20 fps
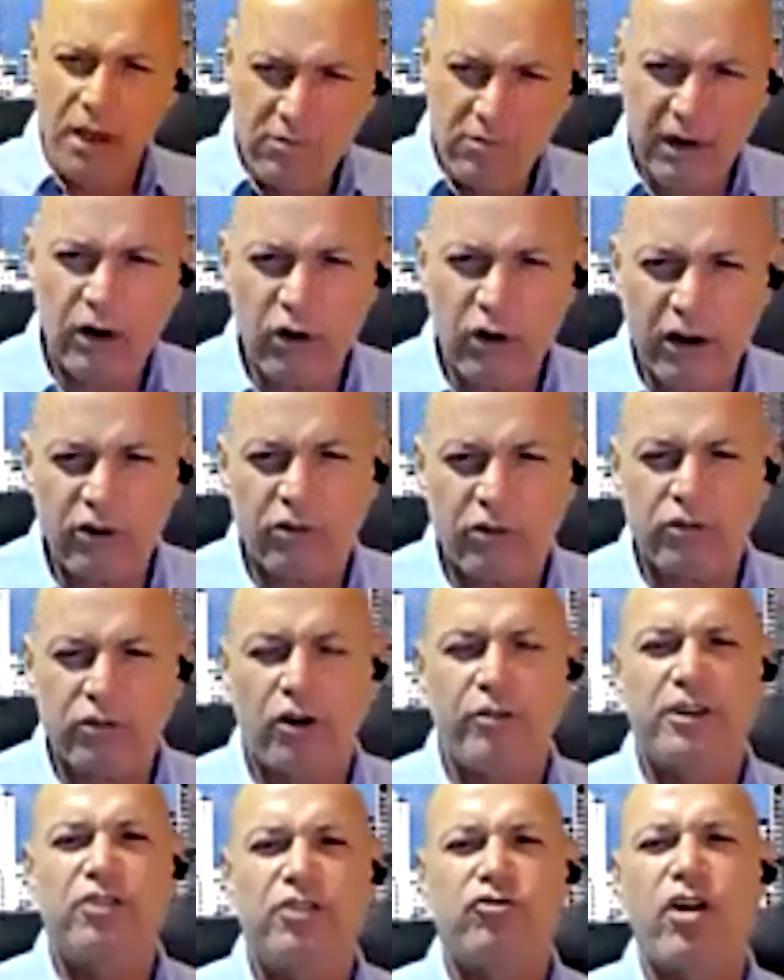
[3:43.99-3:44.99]

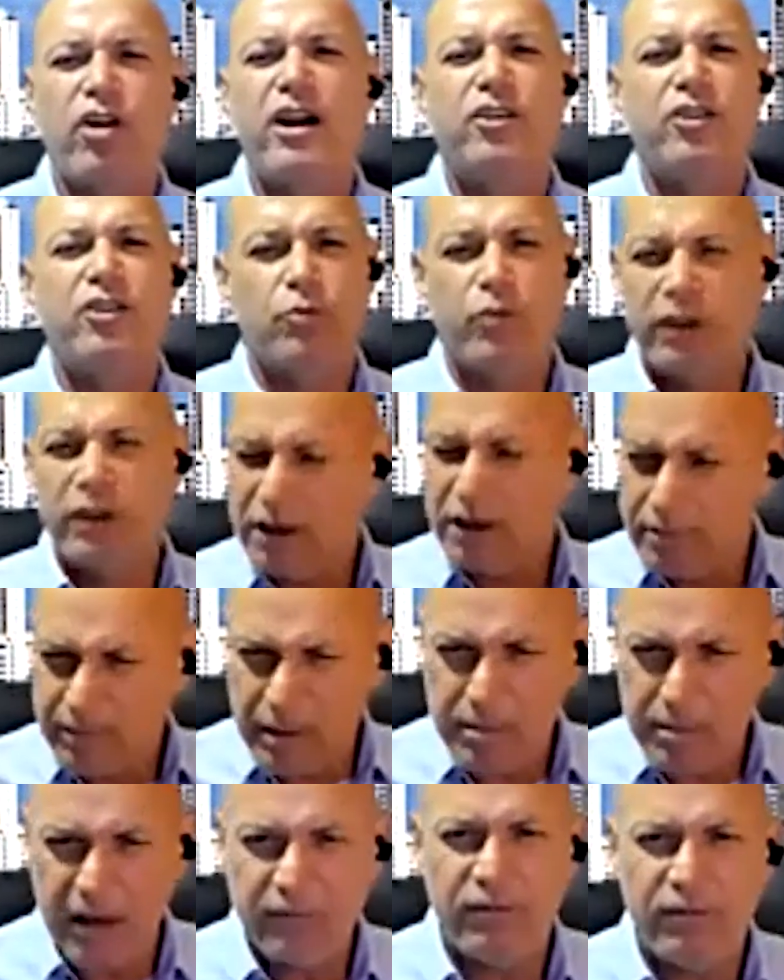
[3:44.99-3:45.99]
regulatory strategy. We give
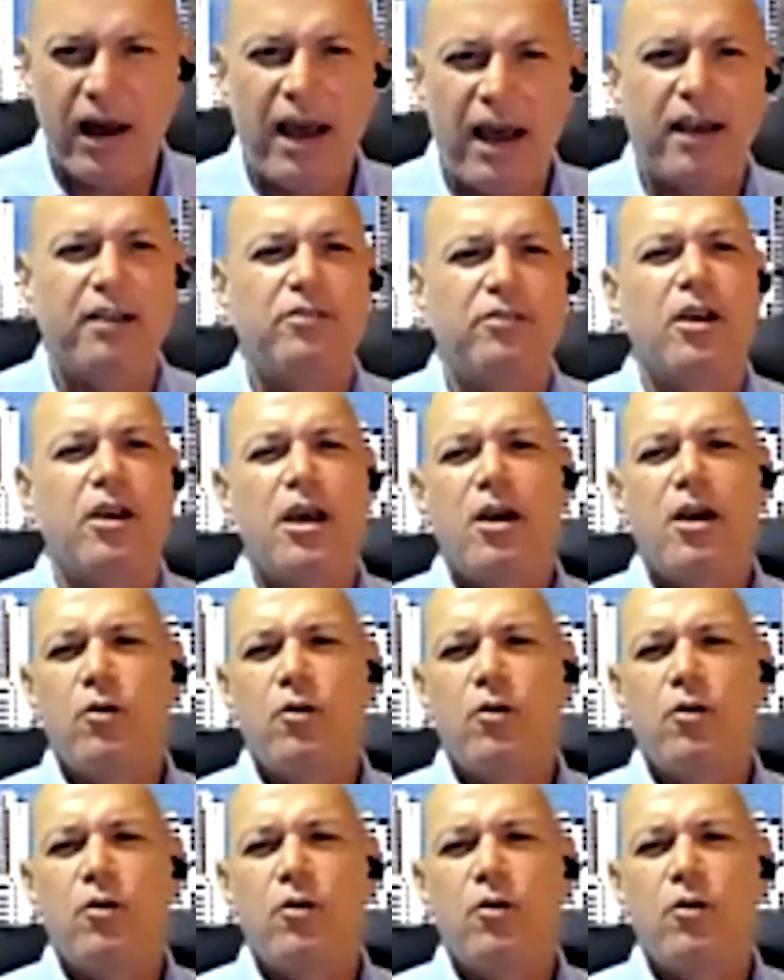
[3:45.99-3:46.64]
them advice.